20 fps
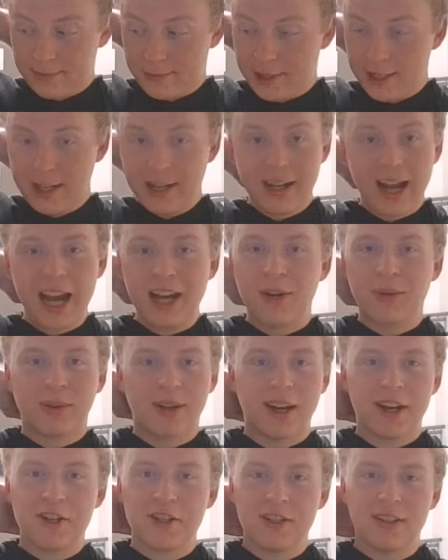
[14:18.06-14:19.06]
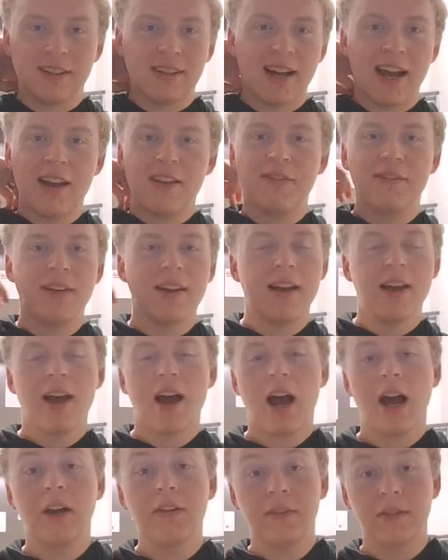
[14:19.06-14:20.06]
See, I know kanji.
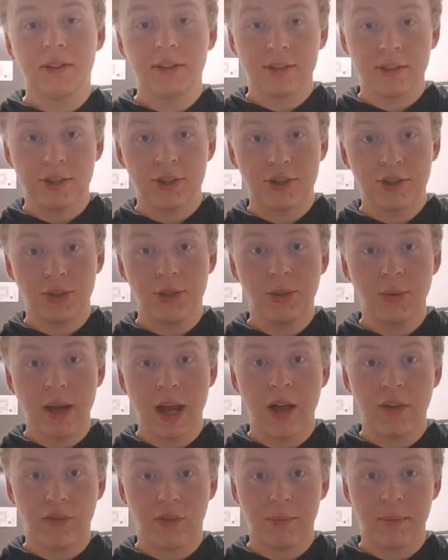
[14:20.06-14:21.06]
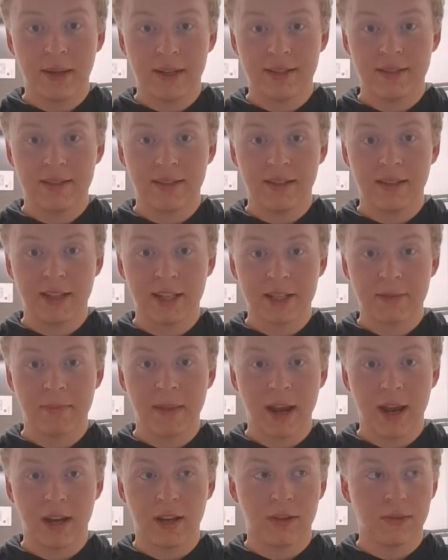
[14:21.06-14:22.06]
I've learned two alphabets in the
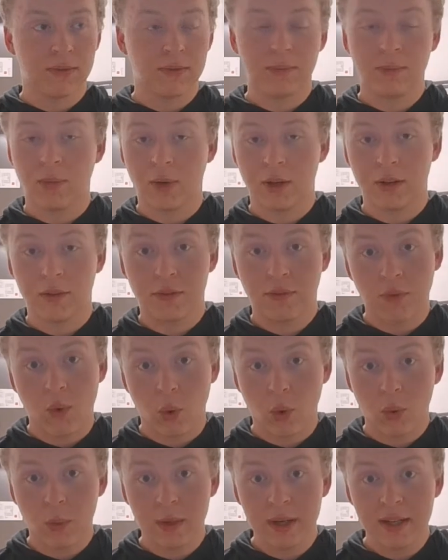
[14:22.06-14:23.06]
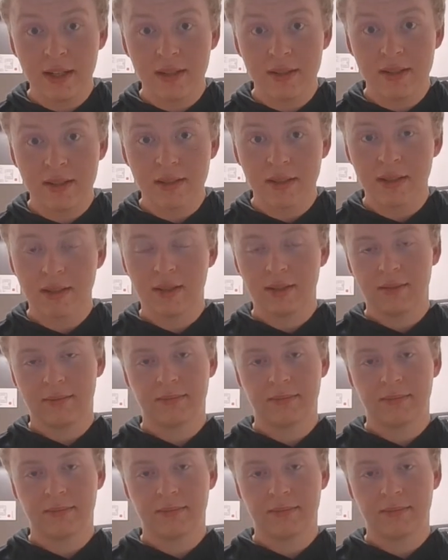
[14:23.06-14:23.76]
span of what, 4 weeks?